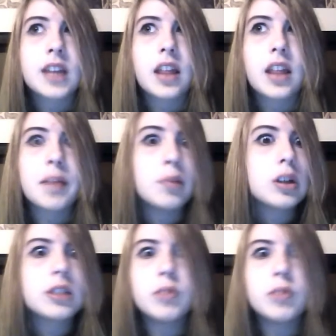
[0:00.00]
like
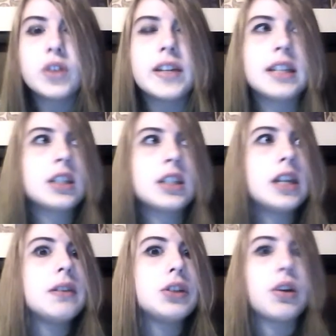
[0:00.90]
books, movies,
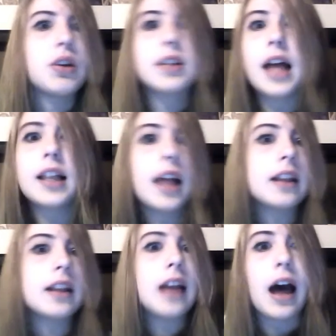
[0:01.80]
TV shows, la la
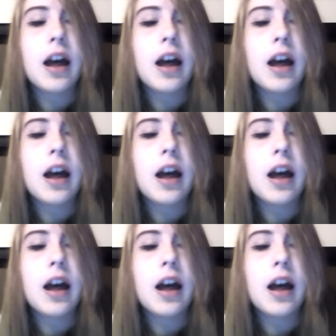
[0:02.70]
la.